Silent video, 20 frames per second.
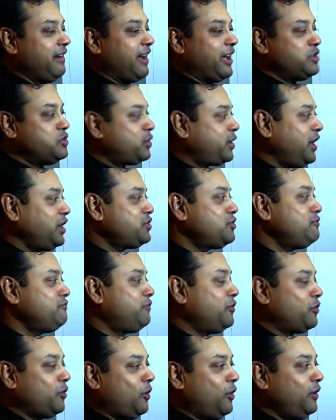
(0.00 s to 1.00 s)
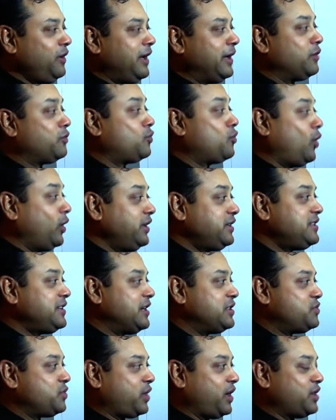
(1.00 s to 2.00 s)
education for all and quality
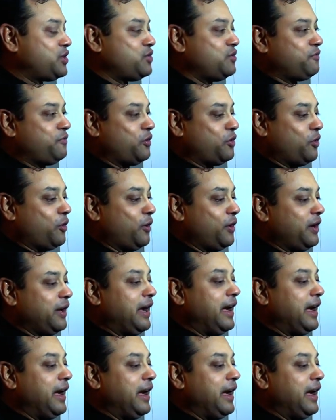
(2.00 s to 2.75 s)
education for all.